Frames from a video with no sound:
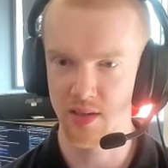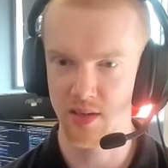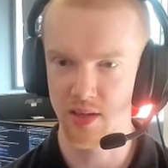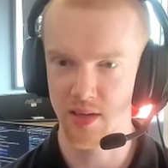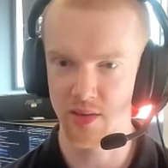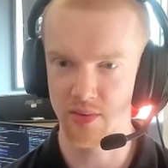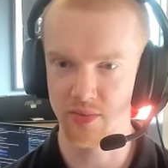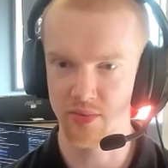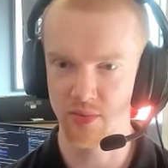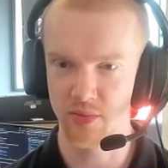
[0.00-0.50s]

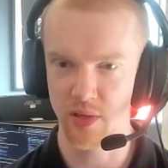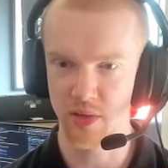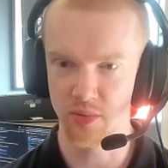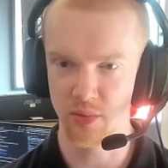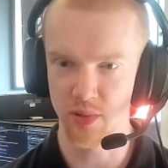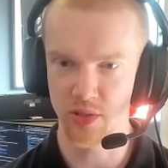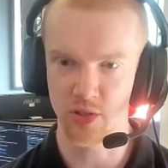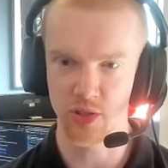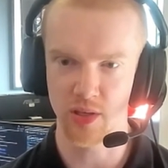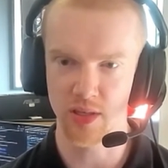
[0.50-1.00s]
if
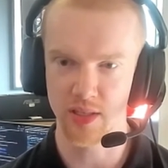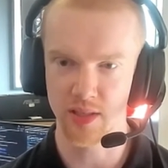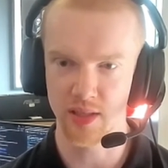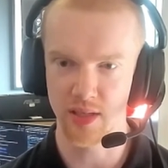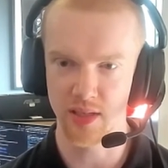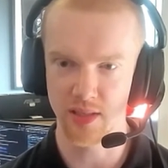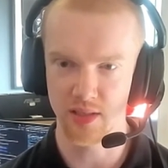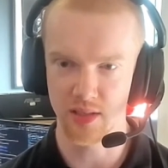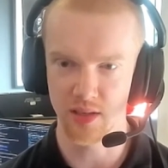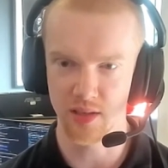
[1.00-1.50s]
we tried
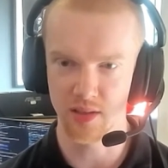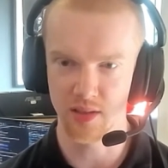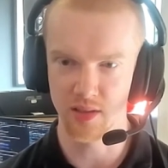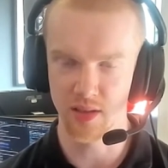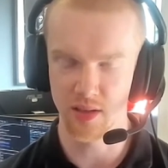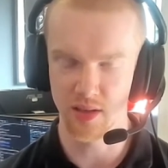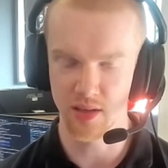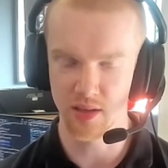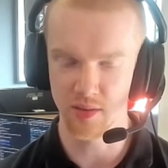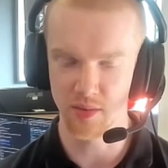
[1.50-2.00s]
this and
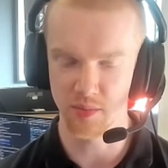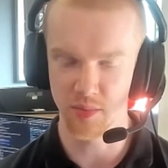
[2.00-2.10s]
the